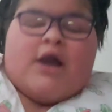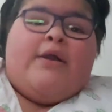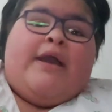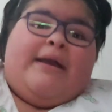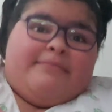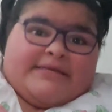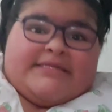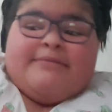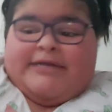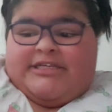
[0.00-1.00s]
Okay, I'm
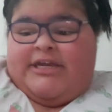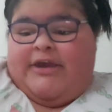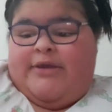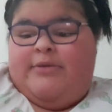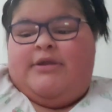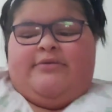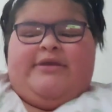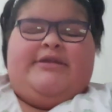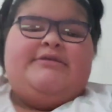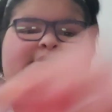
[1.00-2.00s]
missing my cherry one. Oh,
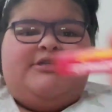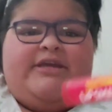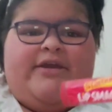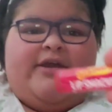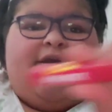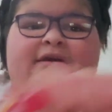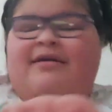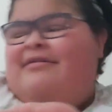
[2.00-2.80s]
there it is, cherry.